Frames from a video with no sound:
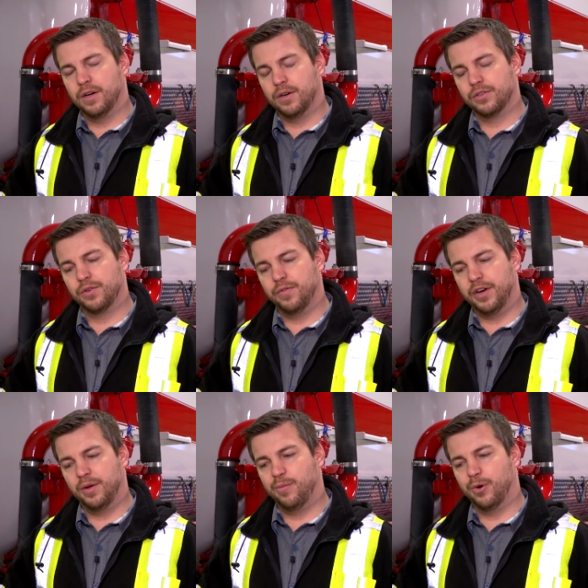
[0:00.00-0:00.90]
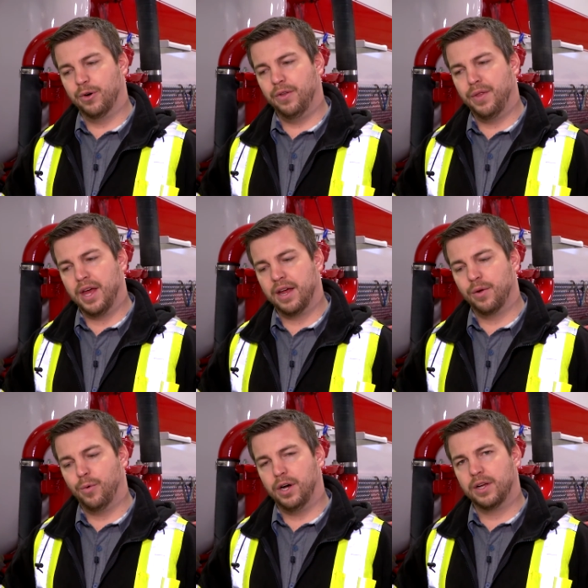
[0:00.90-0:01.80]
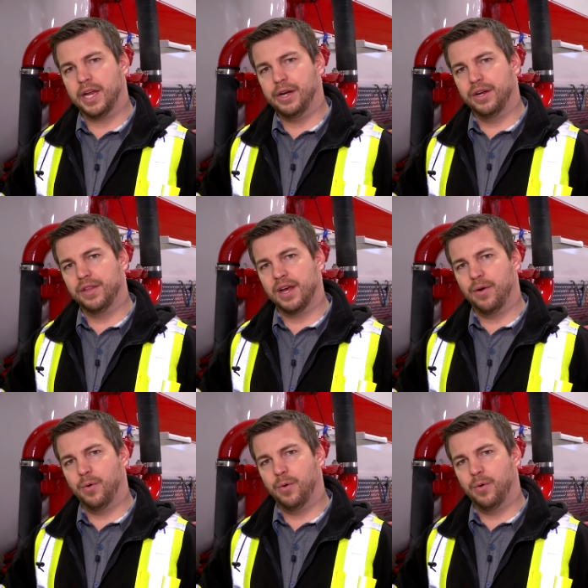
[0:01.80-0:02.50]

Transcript: Also very important that while carrying that